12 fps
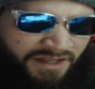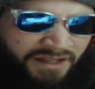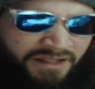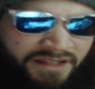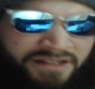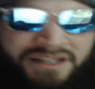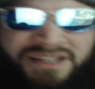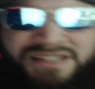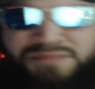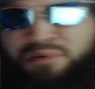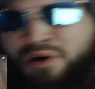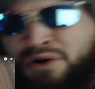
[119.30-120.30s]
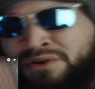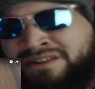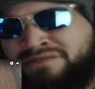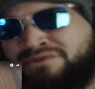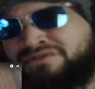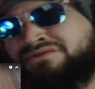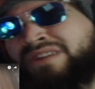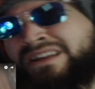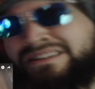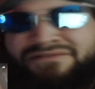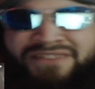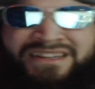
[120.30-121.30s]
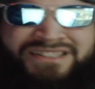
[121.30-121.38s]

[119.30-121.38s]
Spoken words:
It says pouring and rain, I'm feeling